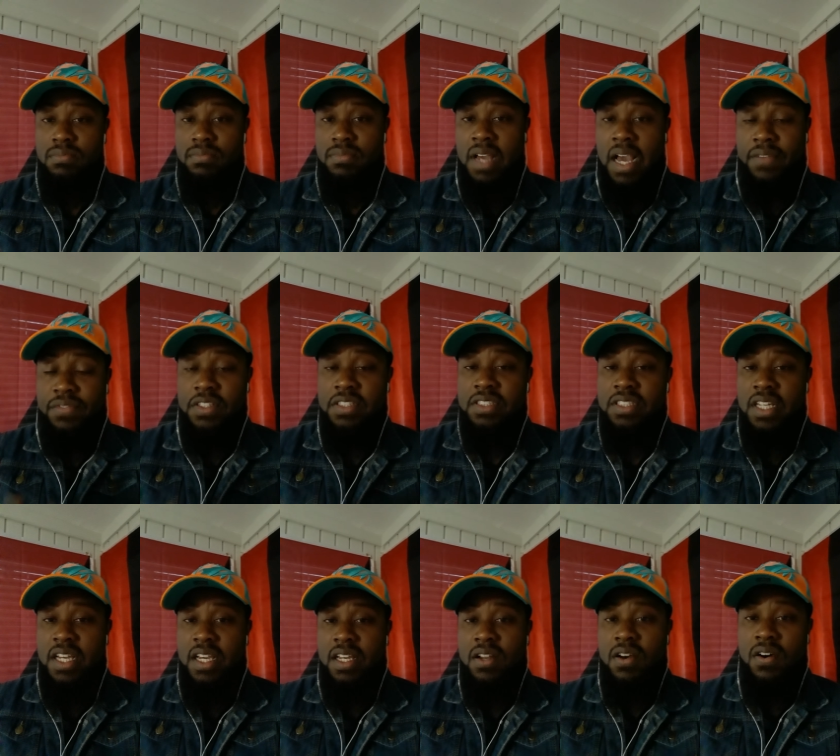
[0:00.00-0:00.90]
after
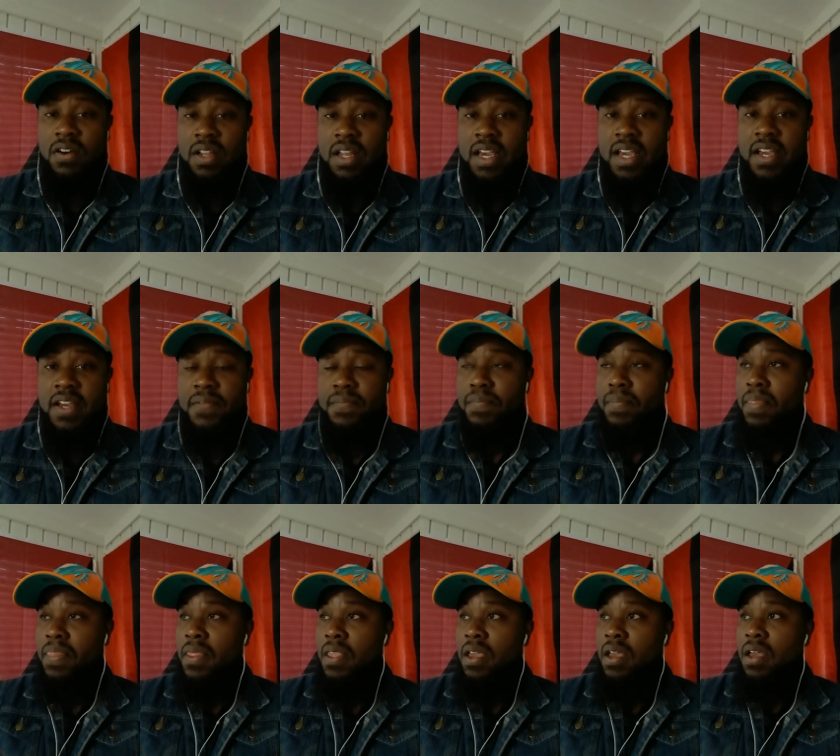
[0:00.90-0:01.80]
saying all that,
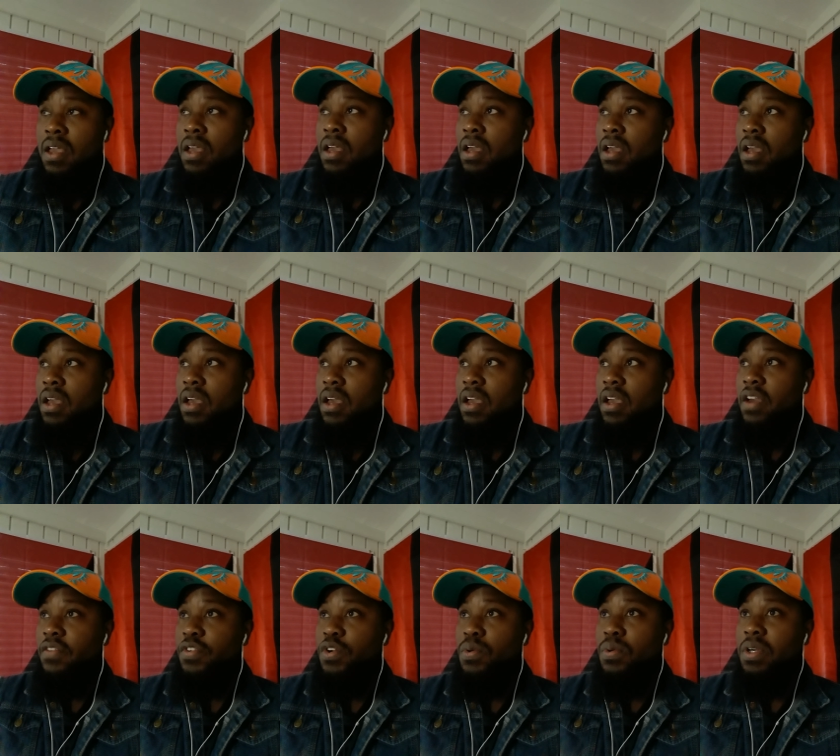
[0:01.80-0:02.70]

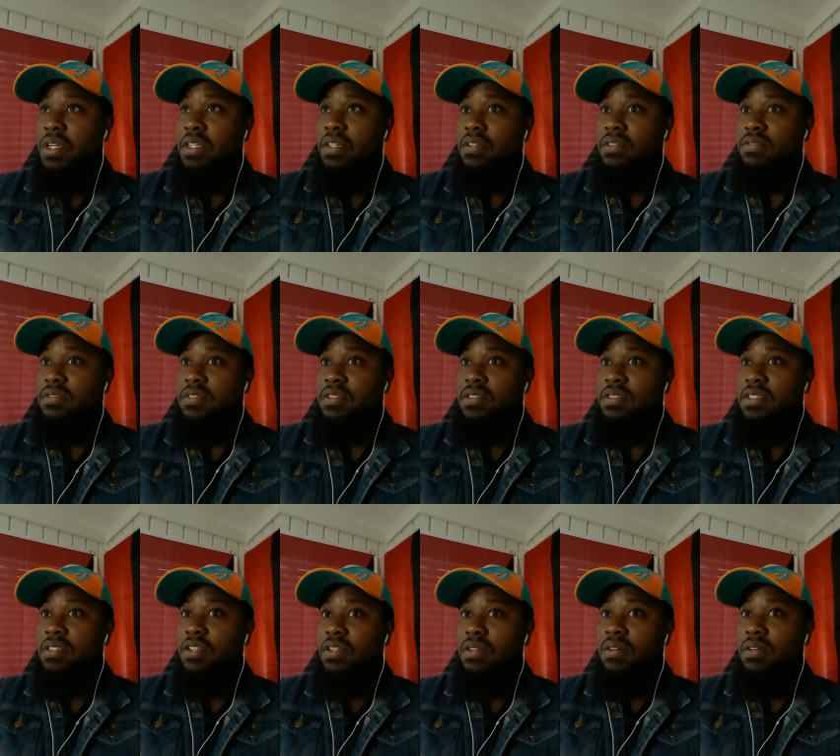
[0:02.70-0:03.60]
if you were to
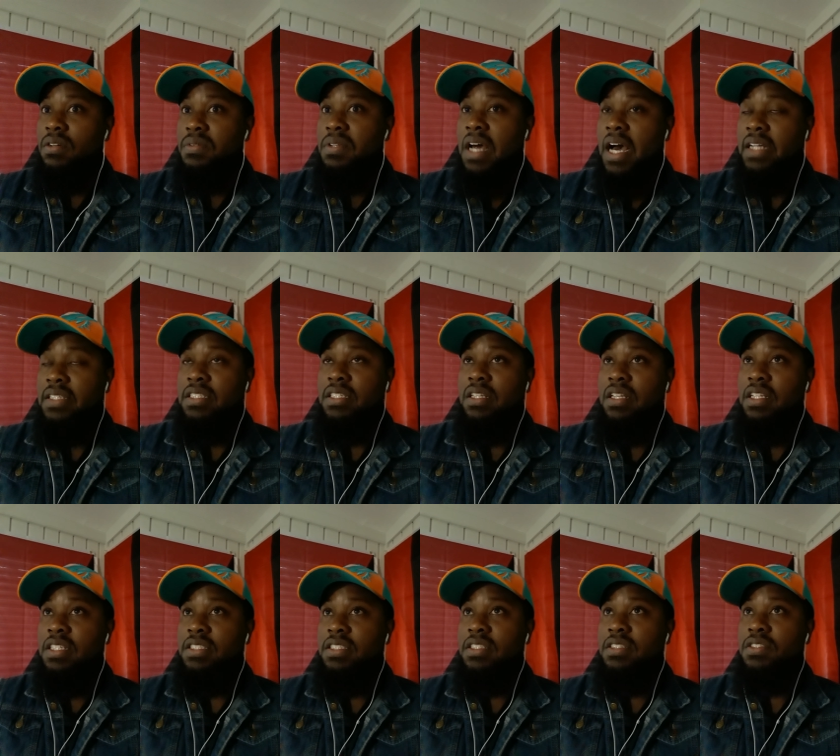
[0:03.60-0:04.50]
you know not to
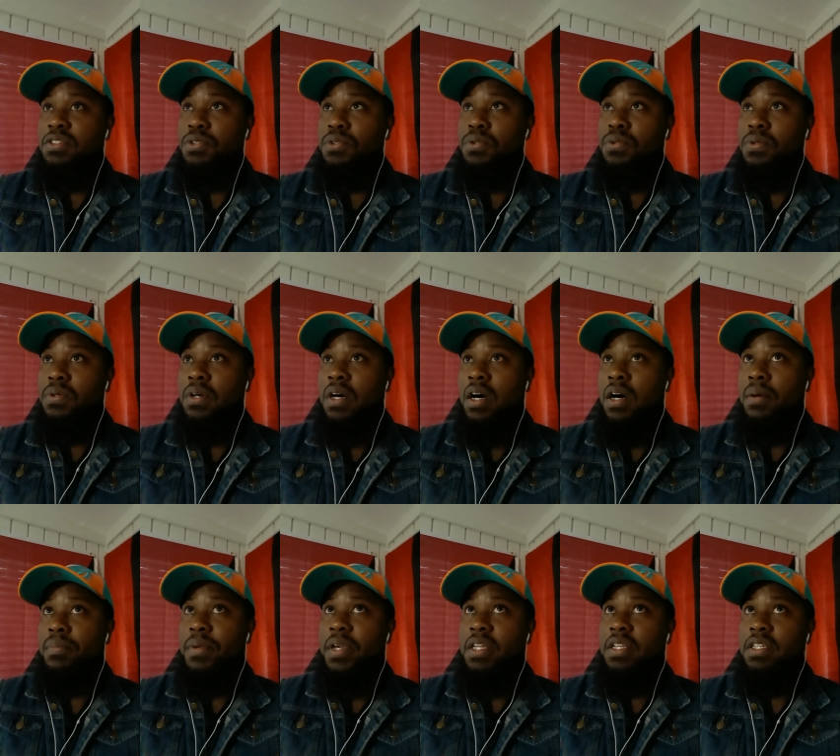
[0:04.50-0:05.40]
listen to
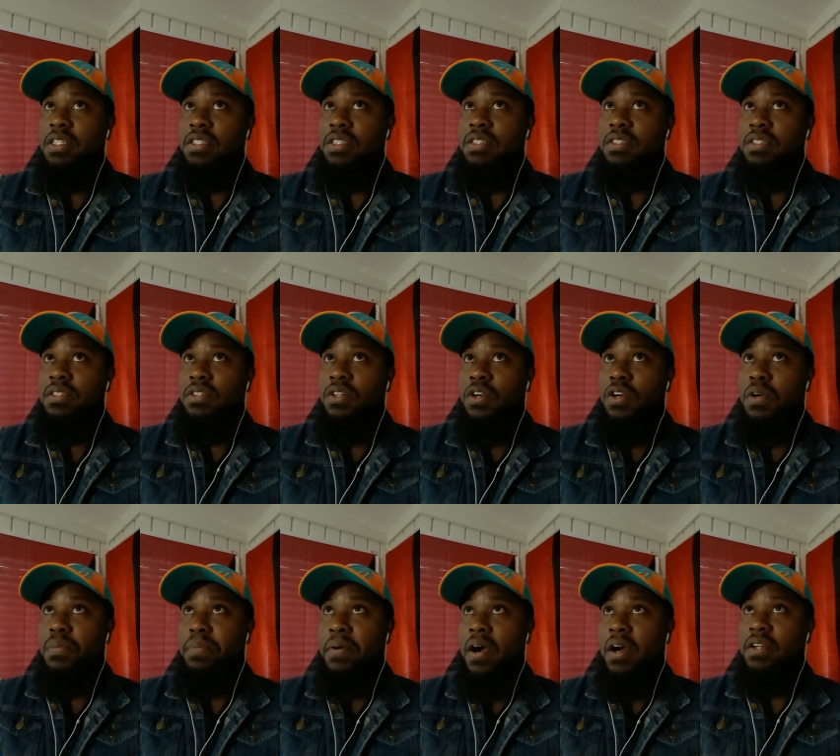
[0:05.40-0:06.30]
um, any
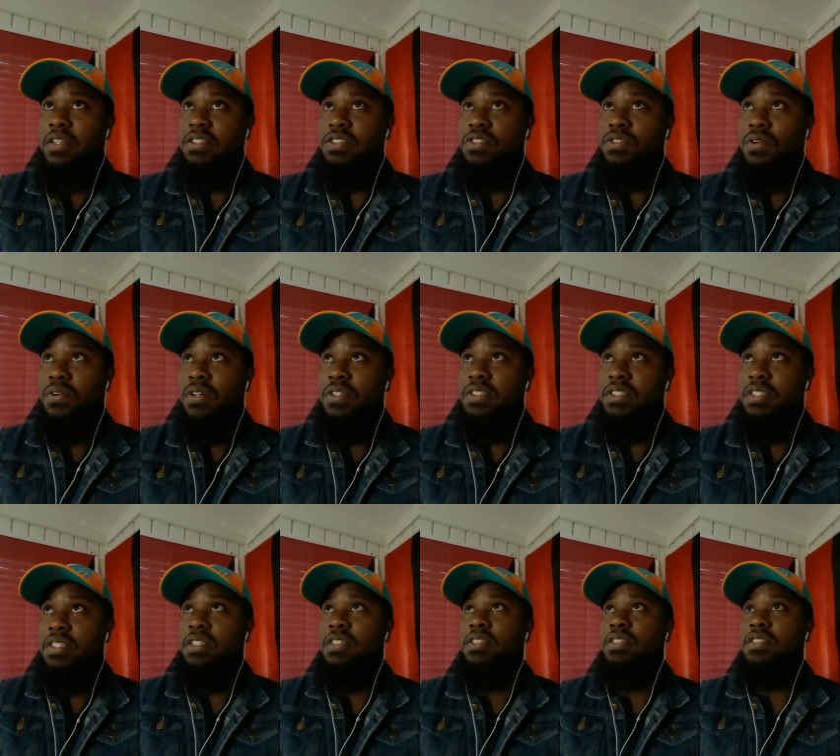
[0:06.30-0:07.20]
third party
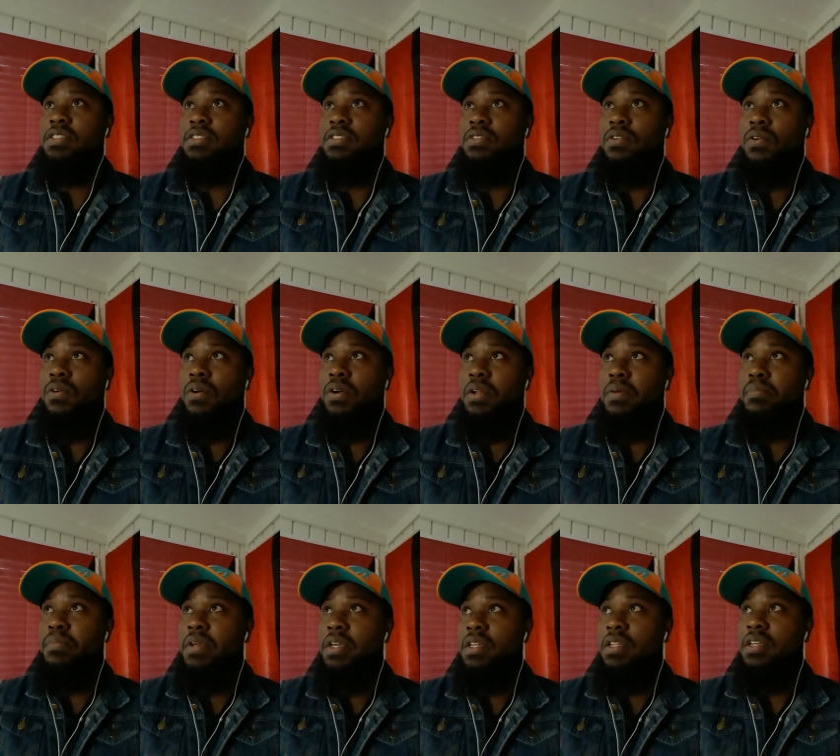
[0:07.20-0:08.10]
sources or the
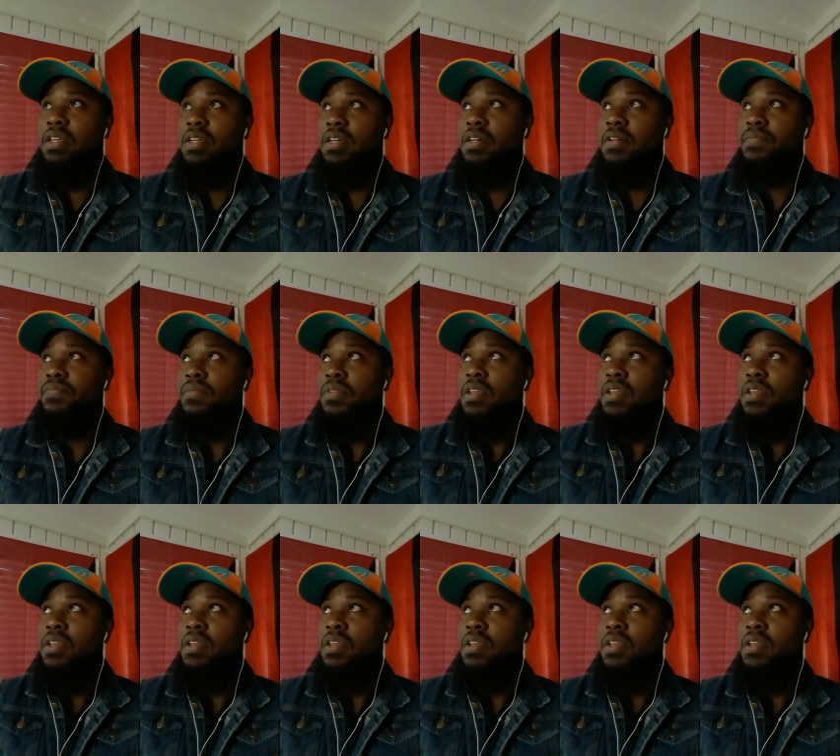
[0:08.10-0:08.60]
media